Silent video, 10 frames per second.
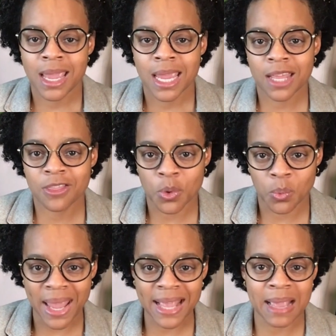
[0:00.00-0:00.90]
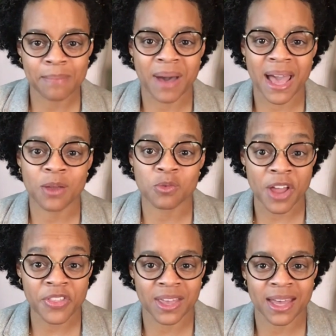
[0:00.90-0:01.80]
In The Waking by
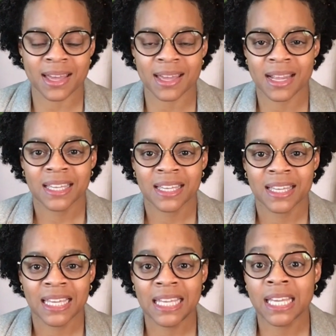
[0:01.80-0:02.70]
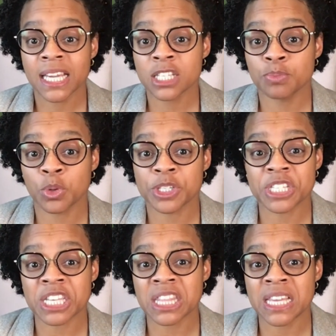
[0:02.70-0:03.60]
Roethke, he explores
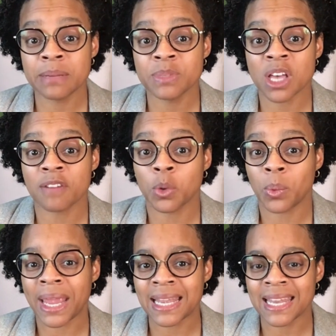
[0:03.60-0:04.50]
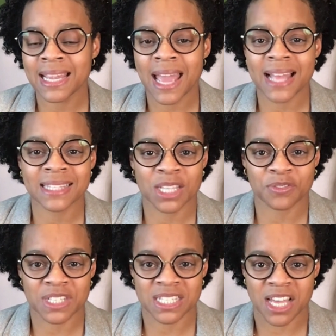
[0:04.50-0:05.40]
the themes of awakening and
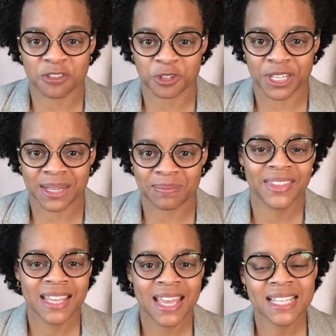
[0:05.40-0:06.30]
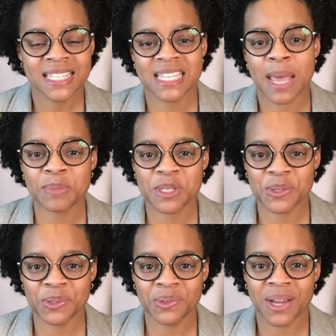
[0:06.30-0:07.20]
self-discovery. Step
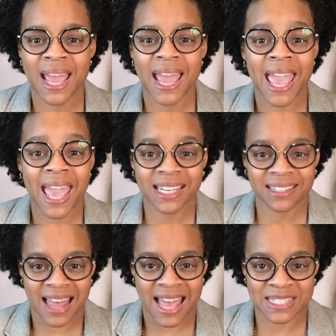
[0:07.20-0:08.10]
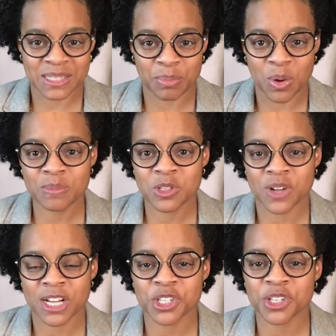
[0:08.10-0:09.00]
2. Analyze the poem's
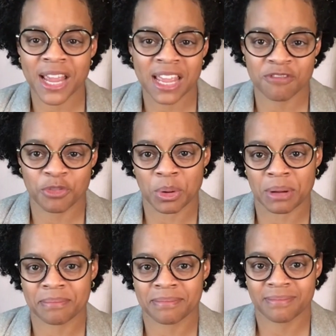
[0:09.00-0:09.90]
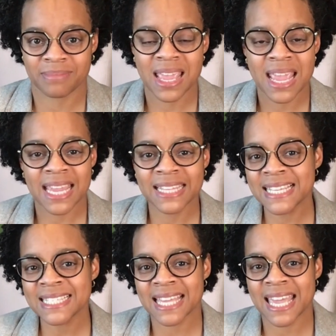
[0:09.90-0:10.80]
structure and form. In
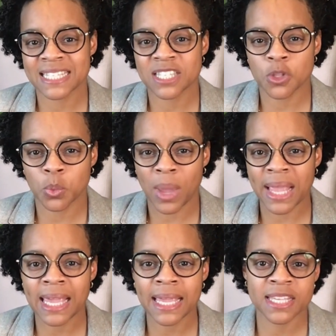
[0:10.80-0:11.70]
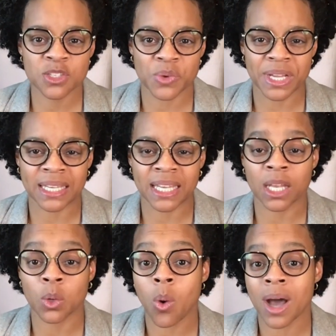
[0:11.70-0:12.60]
this case, The Waking is written
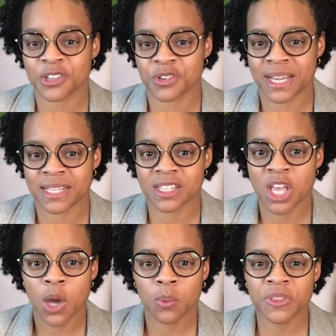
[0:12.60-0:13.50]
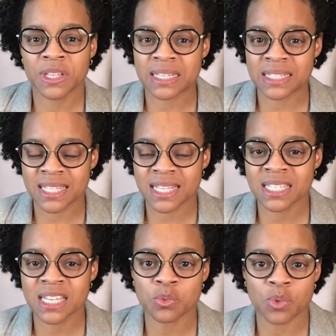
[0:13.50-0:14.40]
in quatrains with a
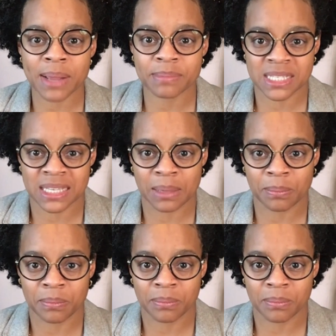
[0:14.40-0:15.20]
consistent rhyme scheme.